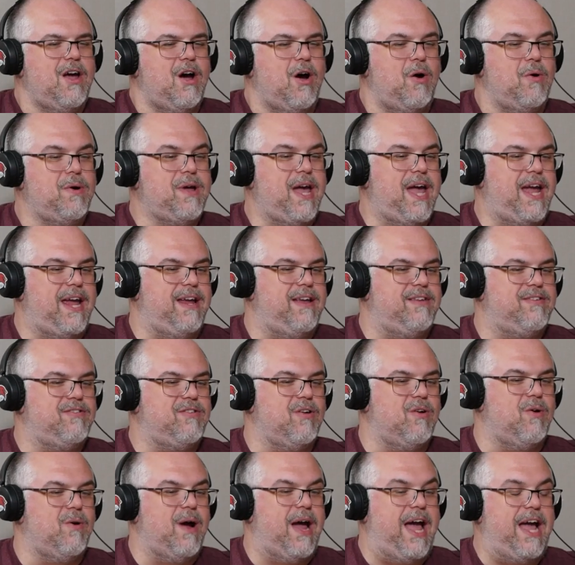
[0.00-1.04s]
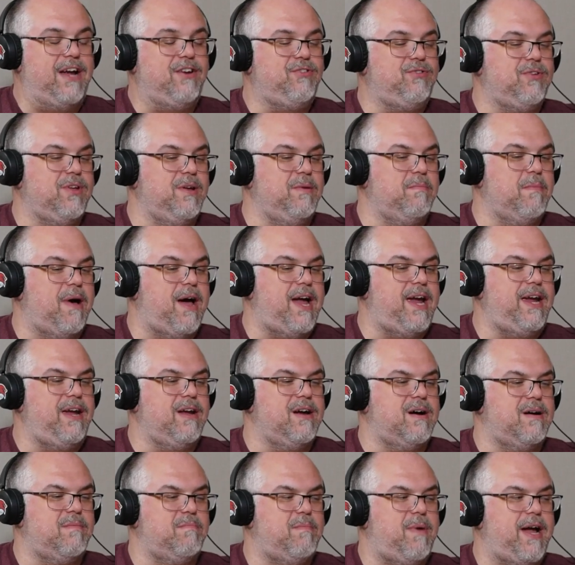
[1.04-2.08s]
Okay, so actually
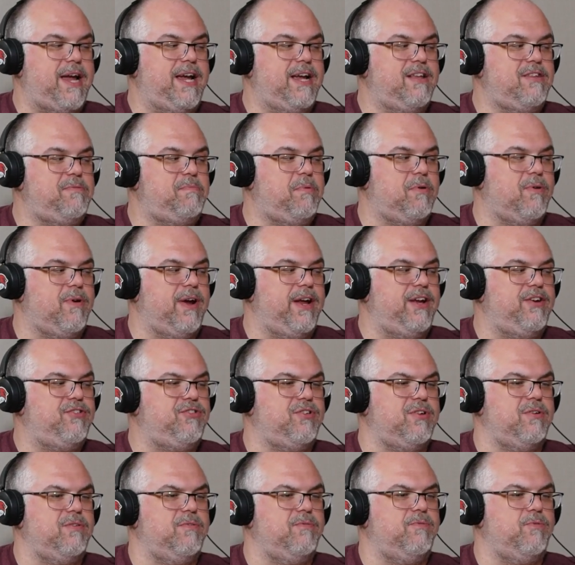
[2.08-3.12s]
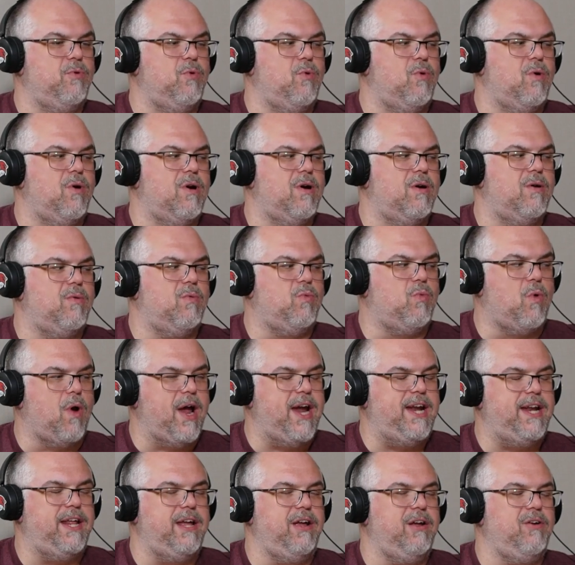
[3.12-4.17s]
my inspiration for
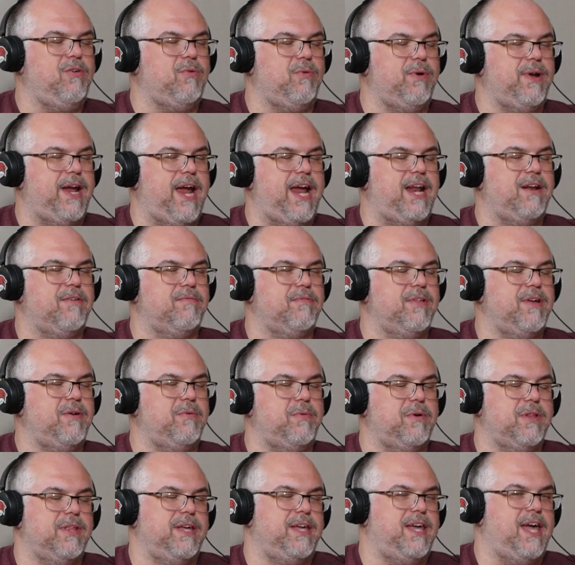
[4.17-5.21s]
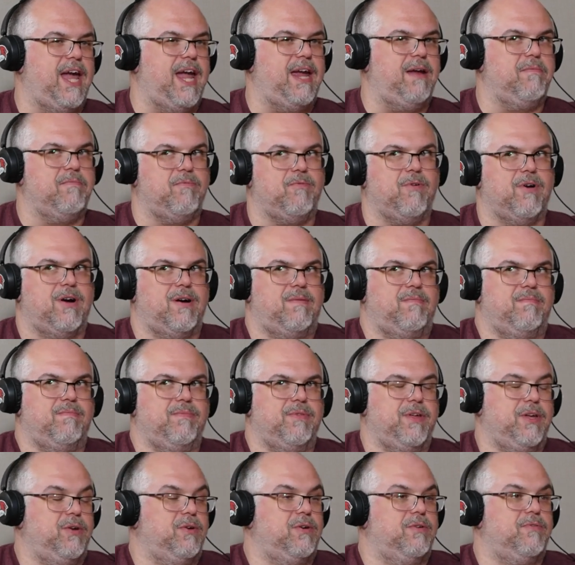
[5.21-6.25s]
writing creatively really came from
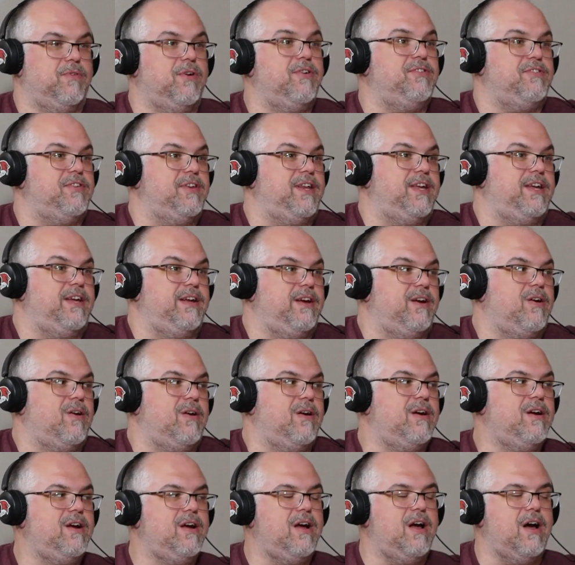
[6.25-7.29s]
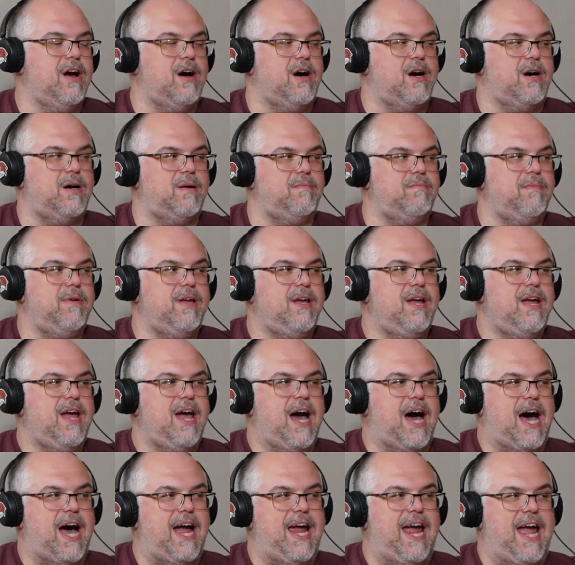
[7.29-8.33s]
the university here.
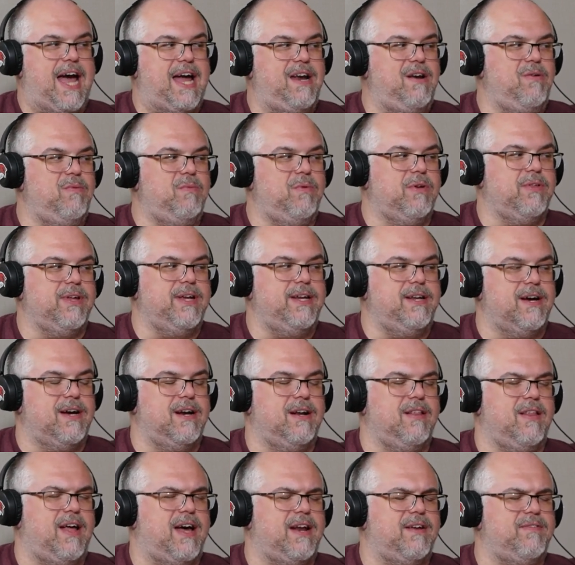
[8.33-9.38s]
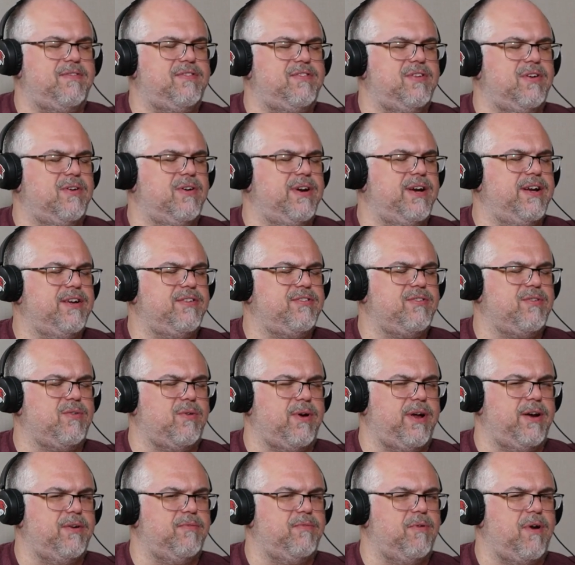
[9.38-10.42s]
I hadn't really done a lot of serious
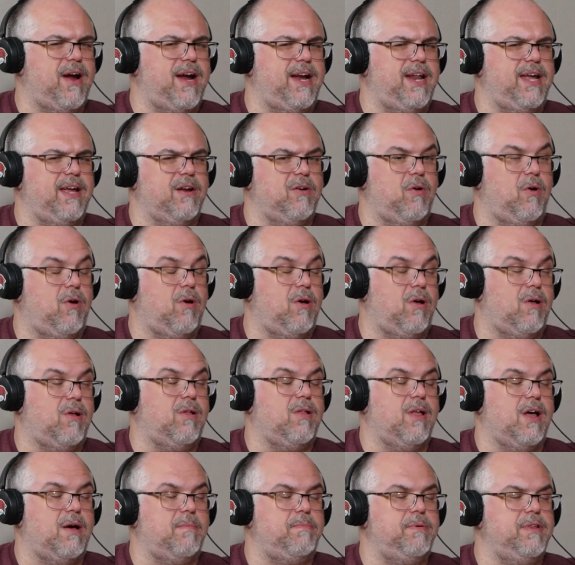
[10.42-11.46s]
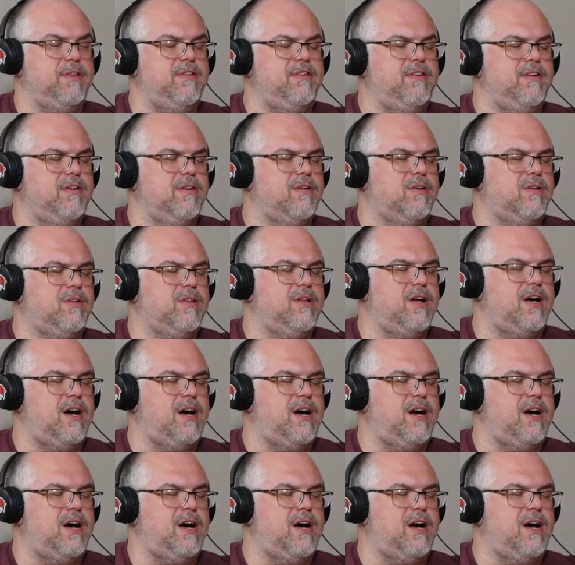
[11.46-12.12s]
creative writing at all up until